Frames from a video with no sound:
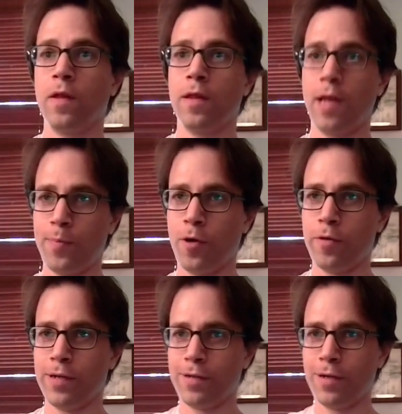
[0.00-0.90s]
That part
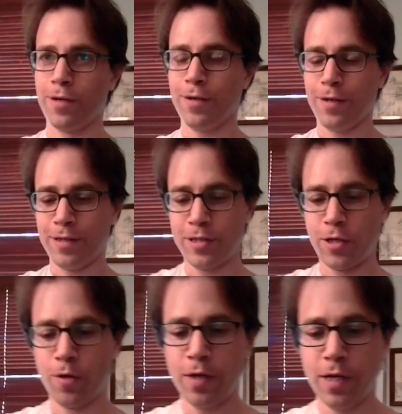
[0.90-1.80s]
right there.
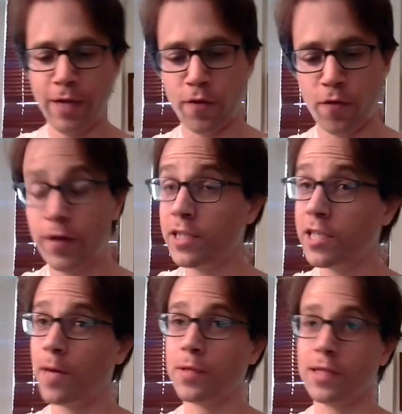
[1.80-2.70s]
So if you're
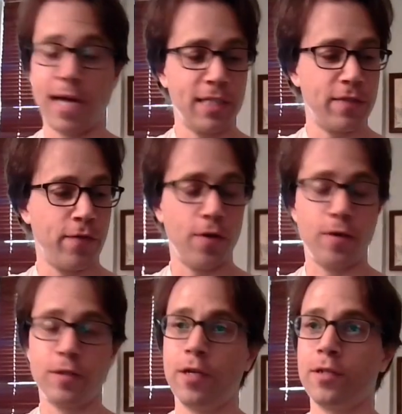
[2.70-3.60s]
finishing up the last
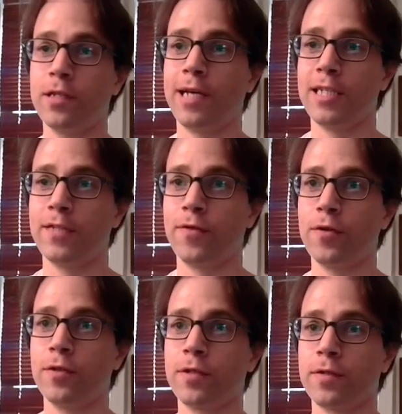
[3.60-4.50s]
verse, here's the last
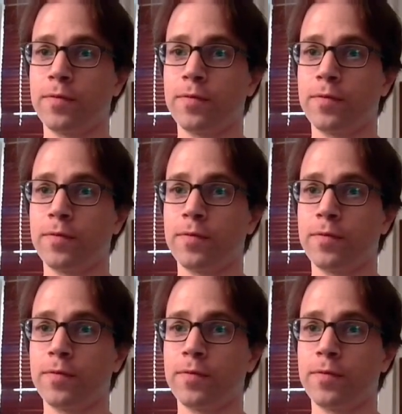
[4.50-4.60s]
verse.